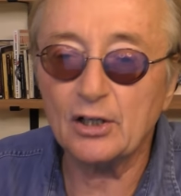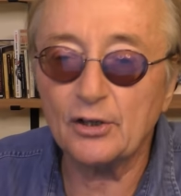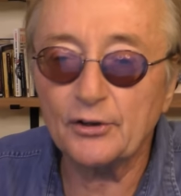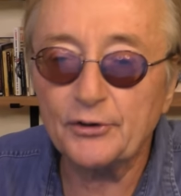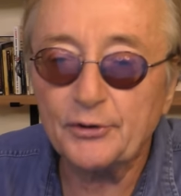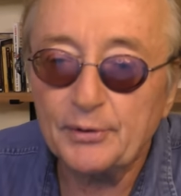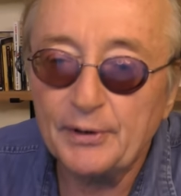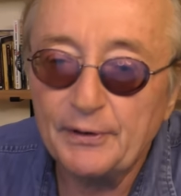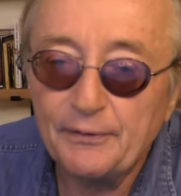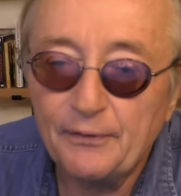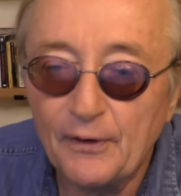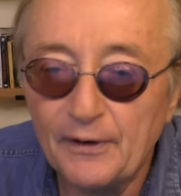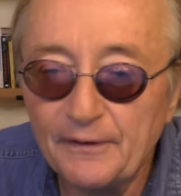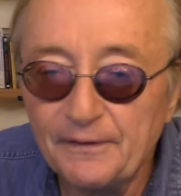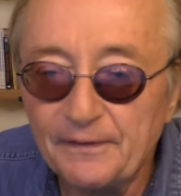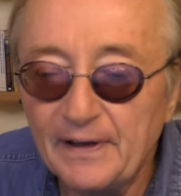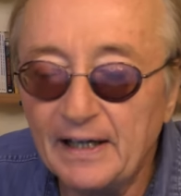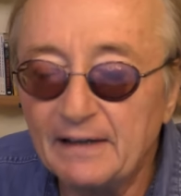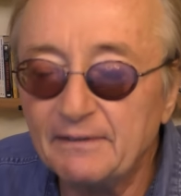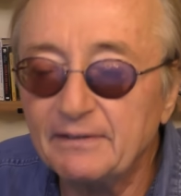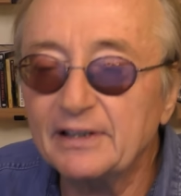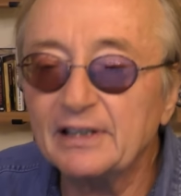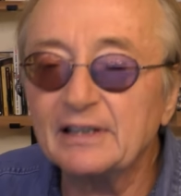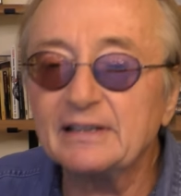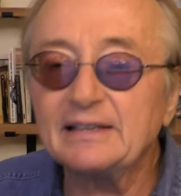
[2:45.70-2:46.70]
go three, four,
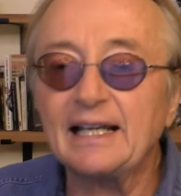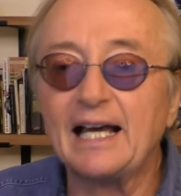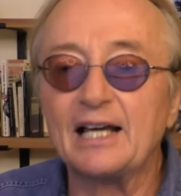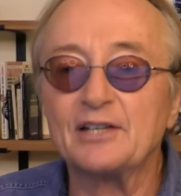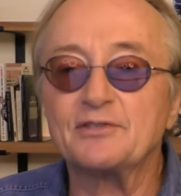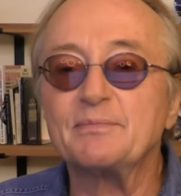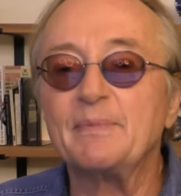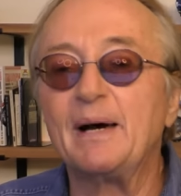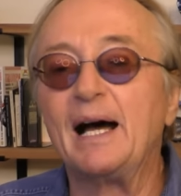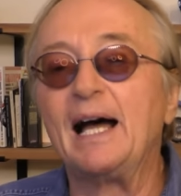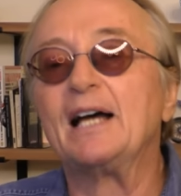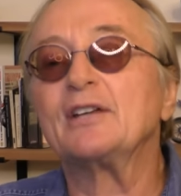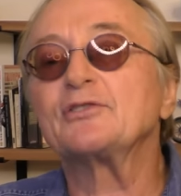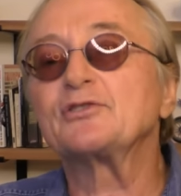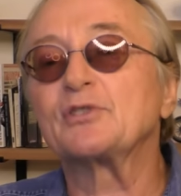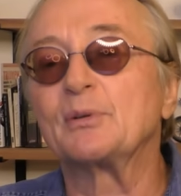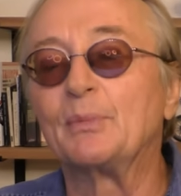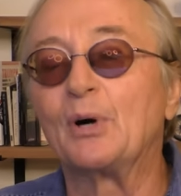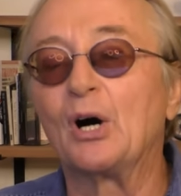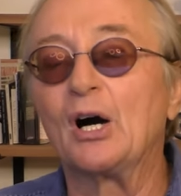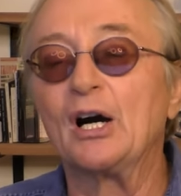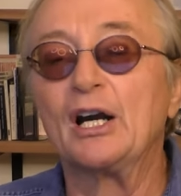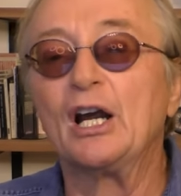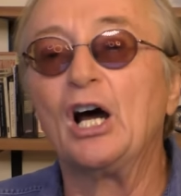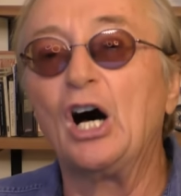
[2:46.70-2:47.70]
500,000 miles or
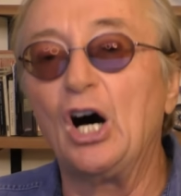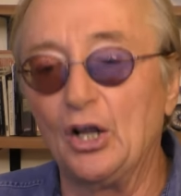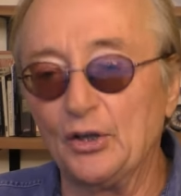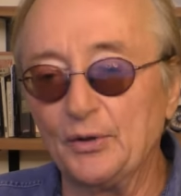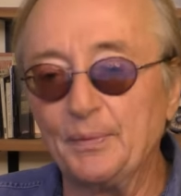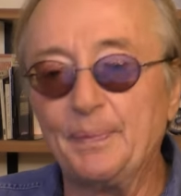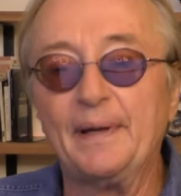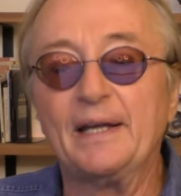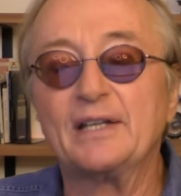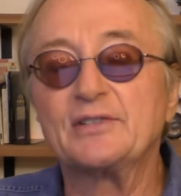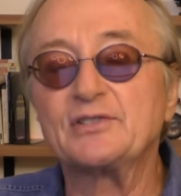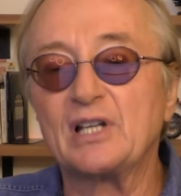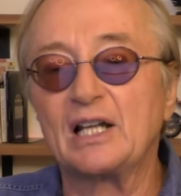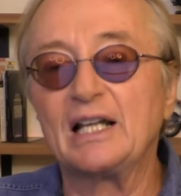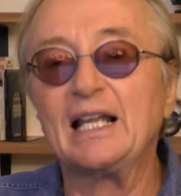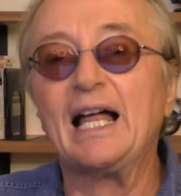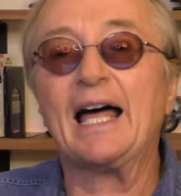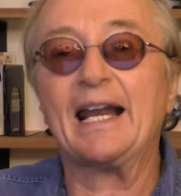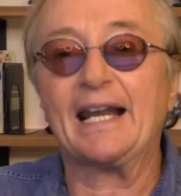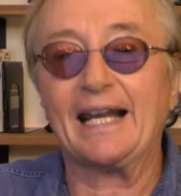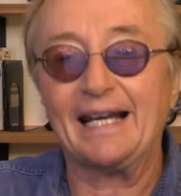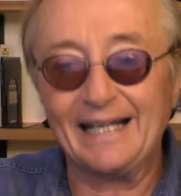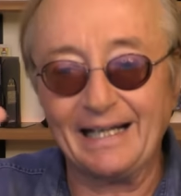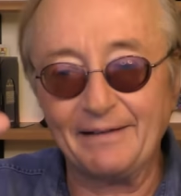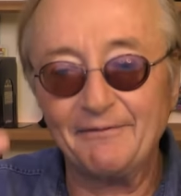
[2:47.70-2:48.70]
more. Oh, depends a
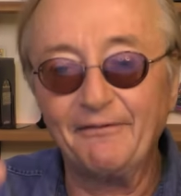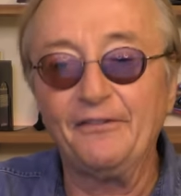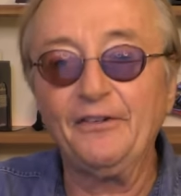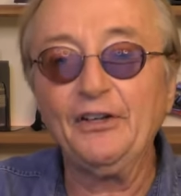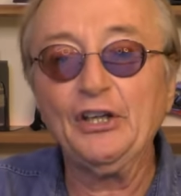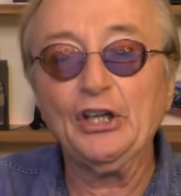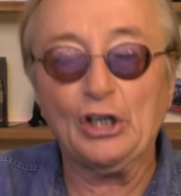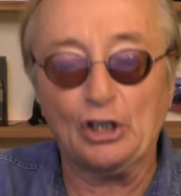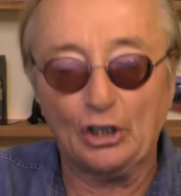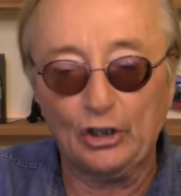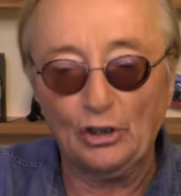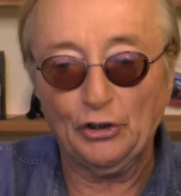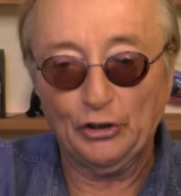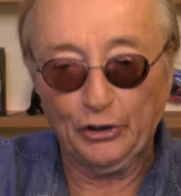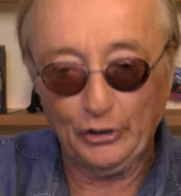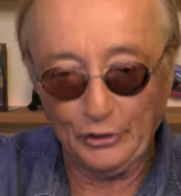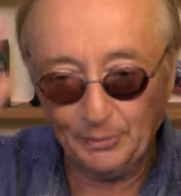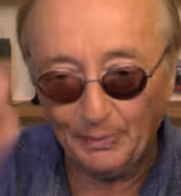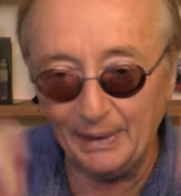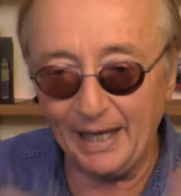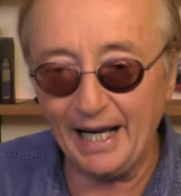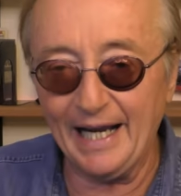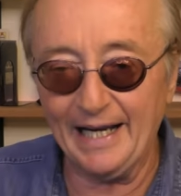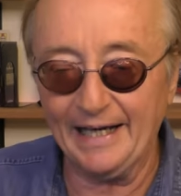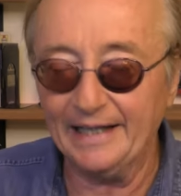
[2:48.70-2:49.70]
lot on the vehicle you're
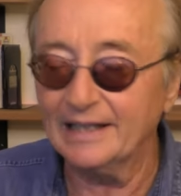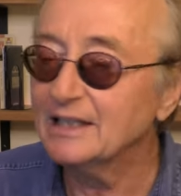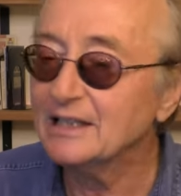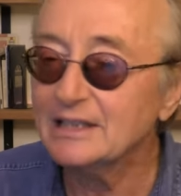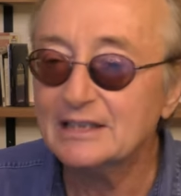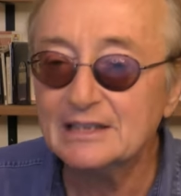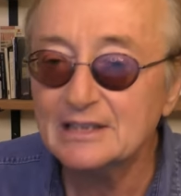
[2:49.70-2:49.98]
buying.